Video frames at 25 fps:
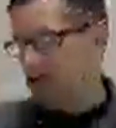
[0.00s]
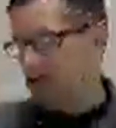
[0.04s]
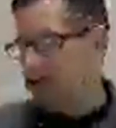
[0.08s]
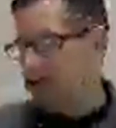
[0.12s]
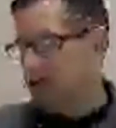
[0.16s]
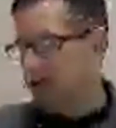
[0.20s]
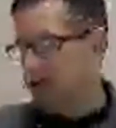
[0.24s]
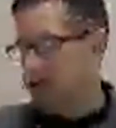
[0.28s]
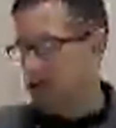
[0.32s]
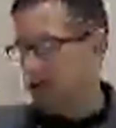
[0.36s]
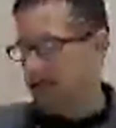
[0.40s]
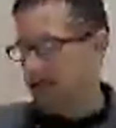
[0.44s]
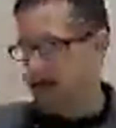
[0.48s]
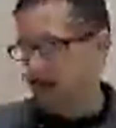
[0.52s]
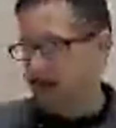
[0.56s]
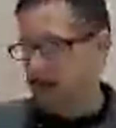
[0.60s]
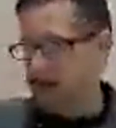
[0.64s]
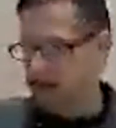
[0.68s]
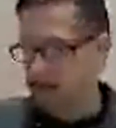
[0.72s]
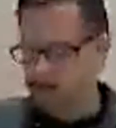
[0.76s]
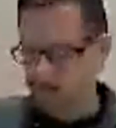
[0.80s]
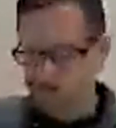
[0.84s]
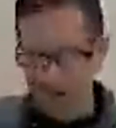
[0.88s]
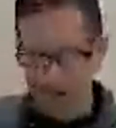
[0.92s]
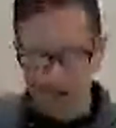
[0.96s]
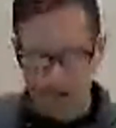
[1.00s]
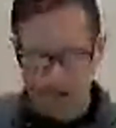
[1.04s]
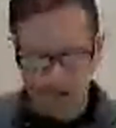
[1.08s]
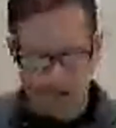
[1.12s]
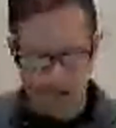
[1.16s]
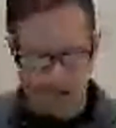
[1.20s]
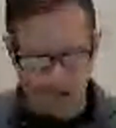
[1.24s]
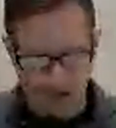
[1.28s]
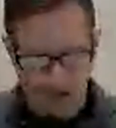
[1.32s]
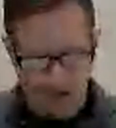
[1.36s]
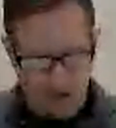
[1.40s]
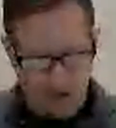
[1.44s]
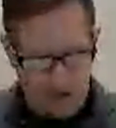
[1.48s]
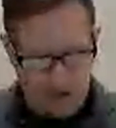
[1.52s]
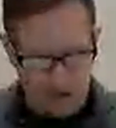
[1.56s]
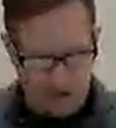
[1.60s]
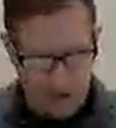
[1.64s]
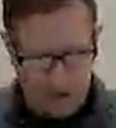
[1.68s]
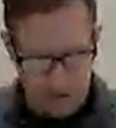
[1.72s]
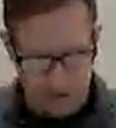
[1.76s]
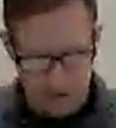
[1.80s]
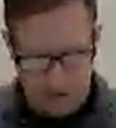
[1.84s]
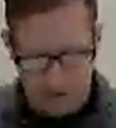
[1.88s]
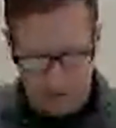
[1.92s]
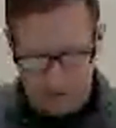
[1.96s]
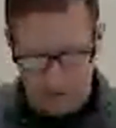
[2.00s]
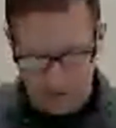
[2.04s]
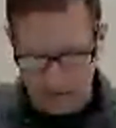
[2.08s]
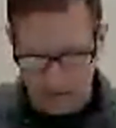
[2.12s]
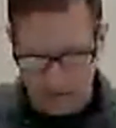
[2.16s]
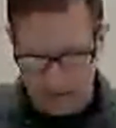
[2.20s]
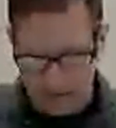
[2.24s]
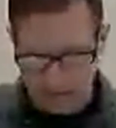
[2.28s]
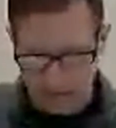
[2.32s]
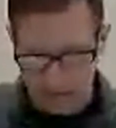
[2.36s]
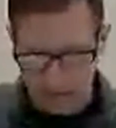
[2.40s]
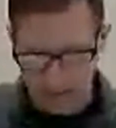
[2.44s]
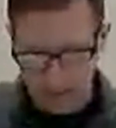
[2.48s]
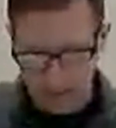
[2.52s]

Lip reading: contact the housing office to get yourself on that.